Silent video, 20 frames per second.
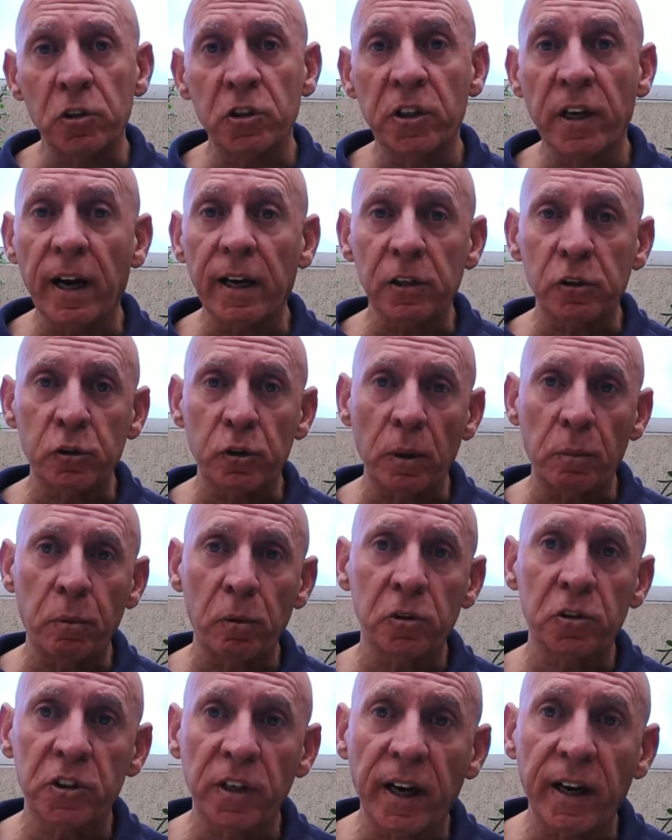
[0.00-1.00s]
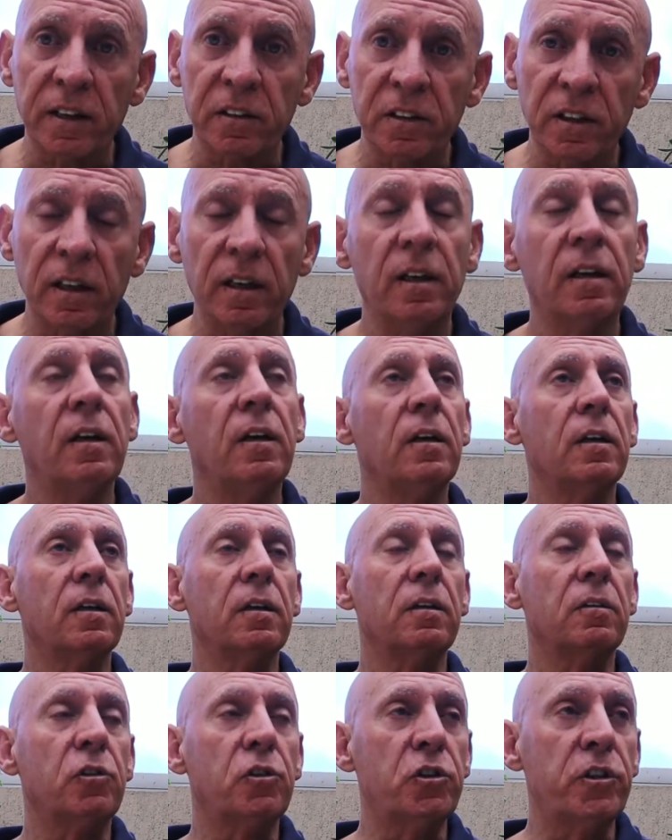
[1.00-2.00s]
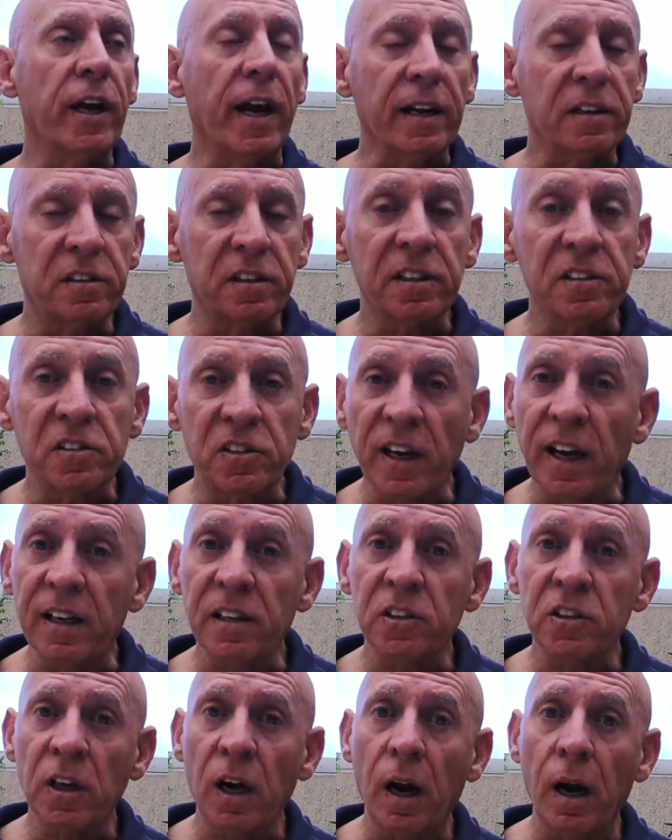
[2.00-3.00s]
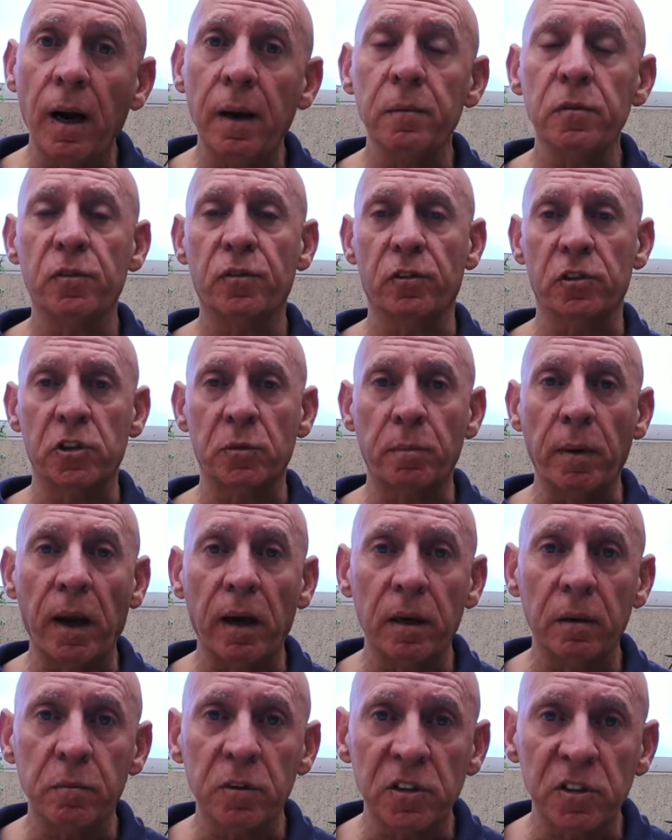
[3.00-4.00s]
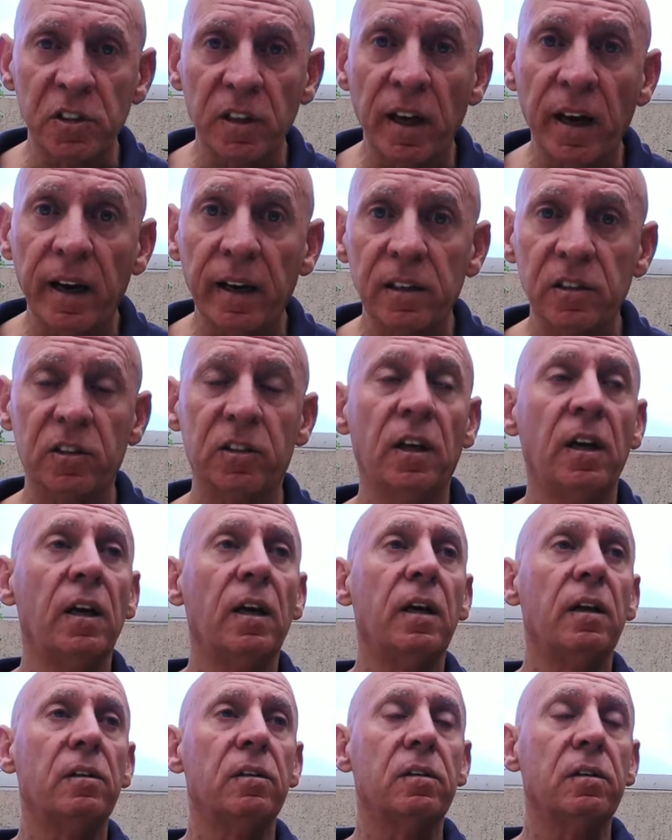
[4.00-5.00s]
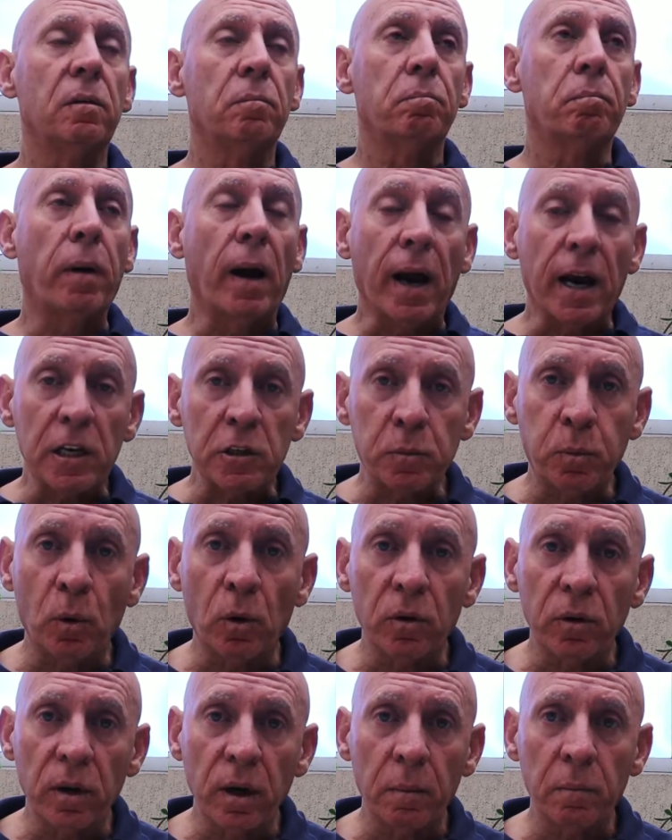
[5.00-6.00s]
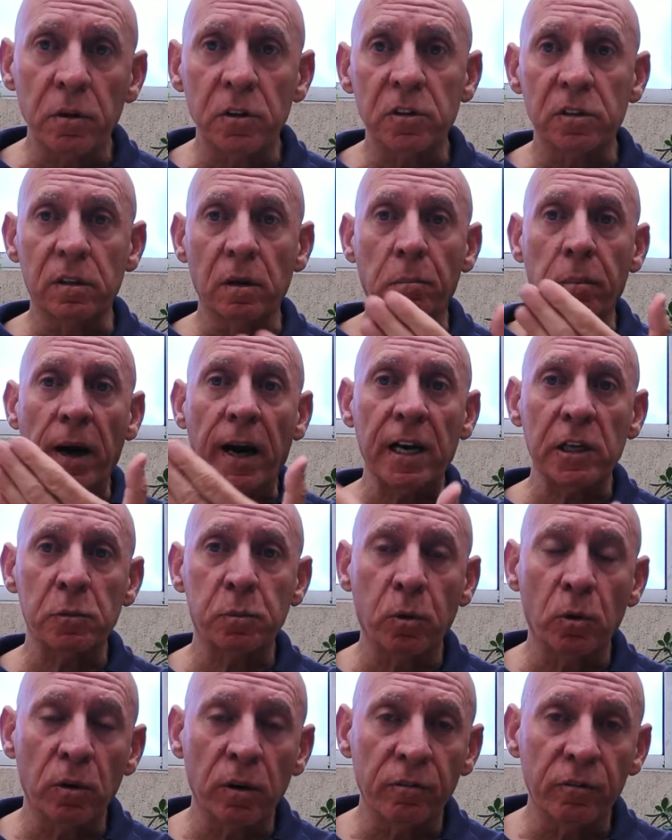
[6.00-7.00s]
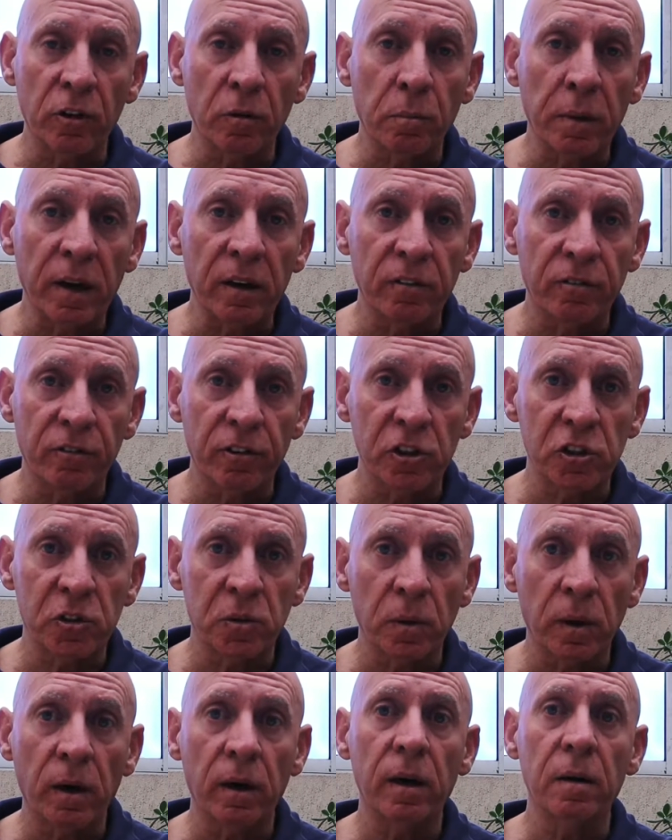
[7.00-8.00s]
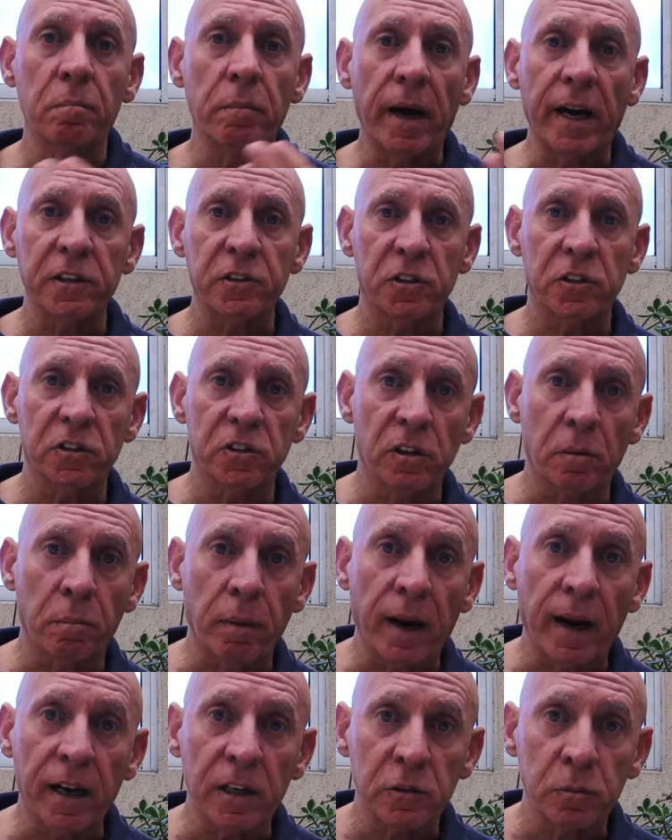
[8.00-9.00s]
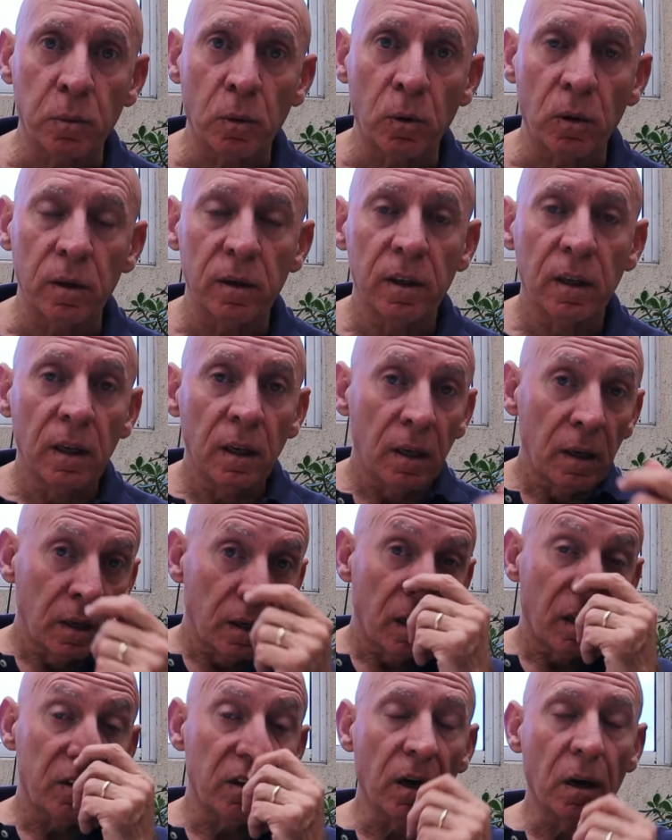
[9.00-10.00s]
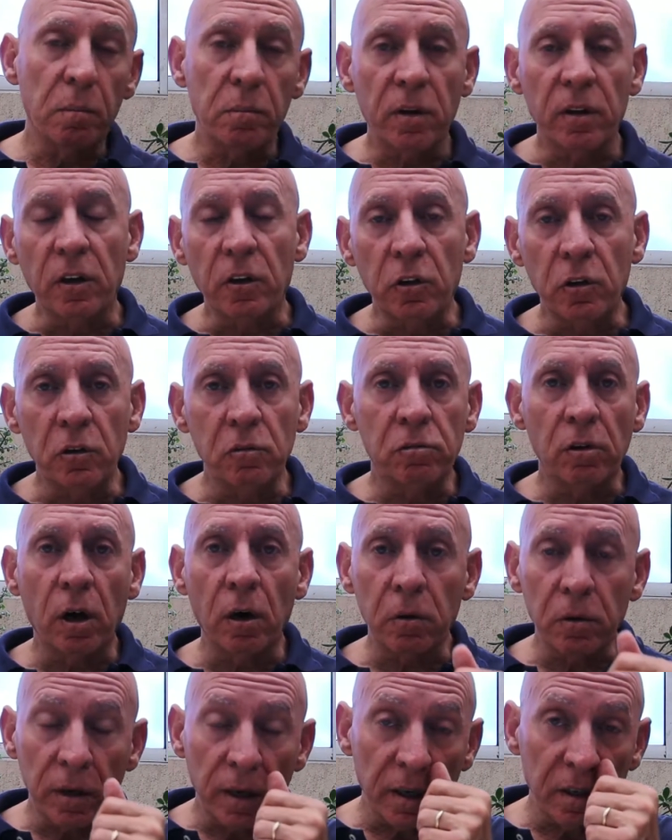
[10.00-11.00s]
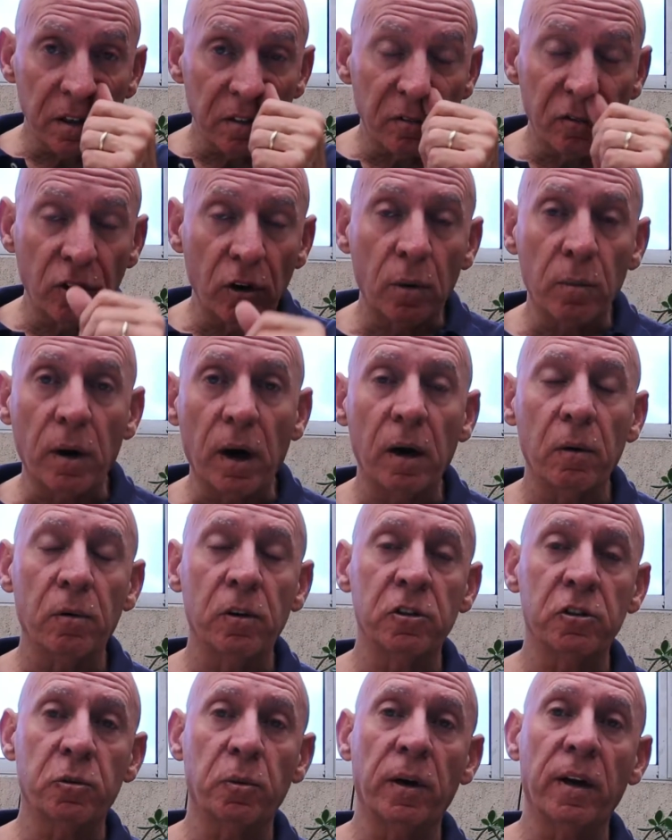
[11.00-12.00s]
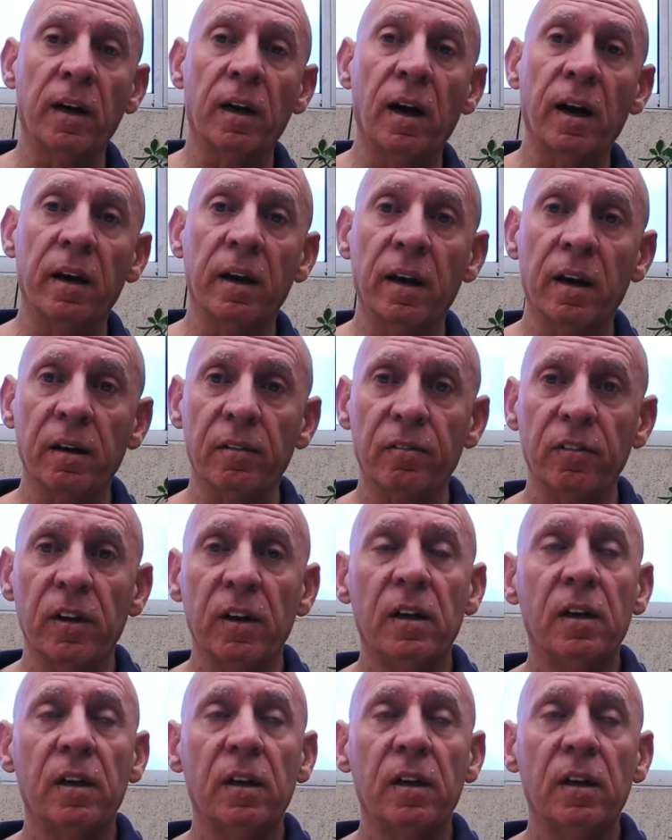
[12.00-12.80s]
checked, triple checked it 10 times for spelling mistakes? Passport numbers, the passport of your beneficiary matches the passport number that you wrote in the form I-129F.